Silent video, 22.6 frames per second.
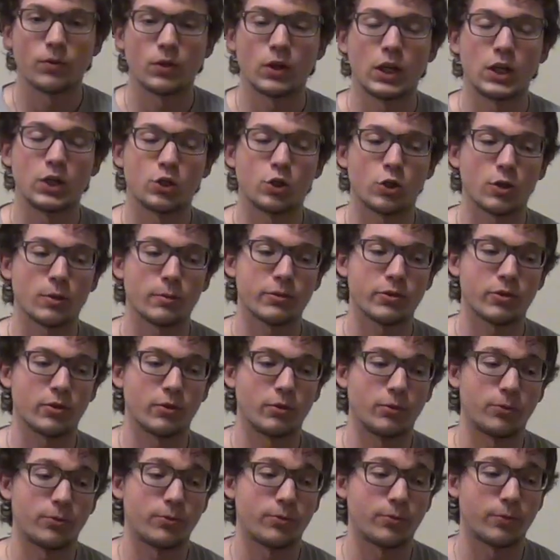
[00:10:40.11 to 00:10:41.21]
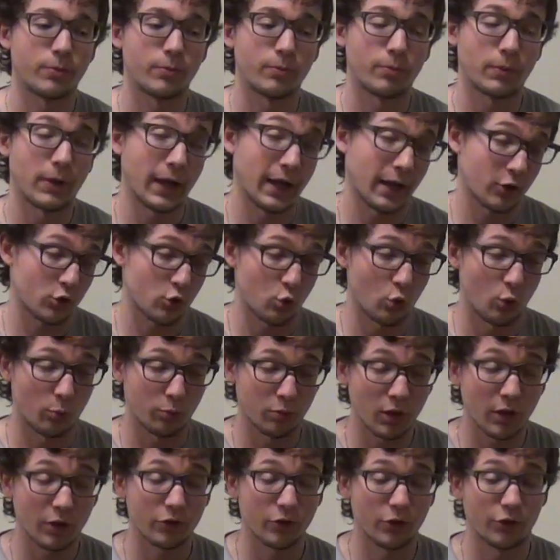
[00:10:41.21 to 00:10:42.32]
In terms of actual
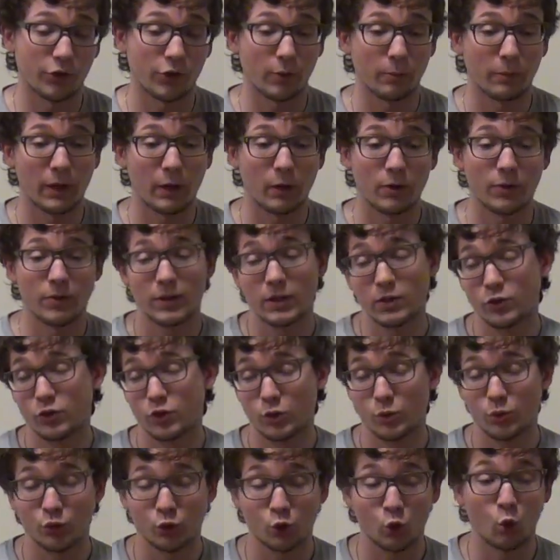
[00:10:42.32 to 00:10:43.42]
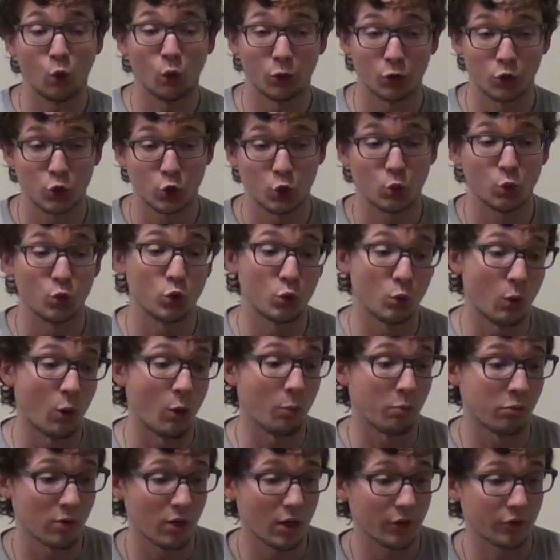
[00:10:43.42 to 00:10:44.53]
processing power, these use Core 2 Duo
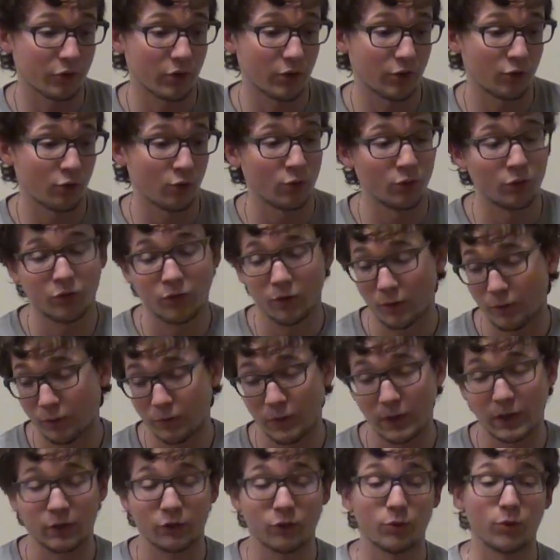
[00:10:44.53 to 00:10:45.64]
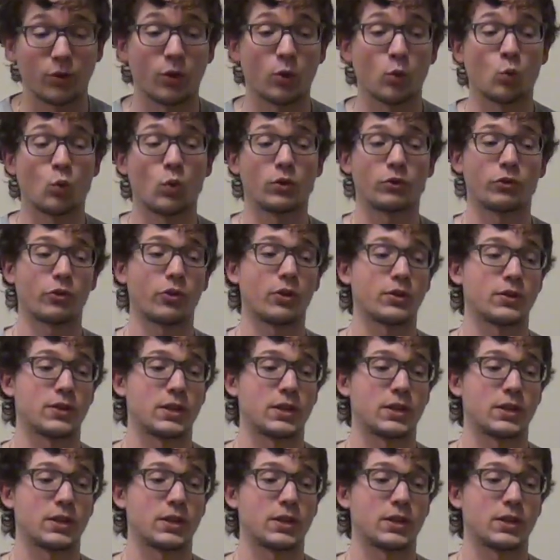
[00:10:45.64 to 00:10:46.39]
processors. They're faster than the ones in the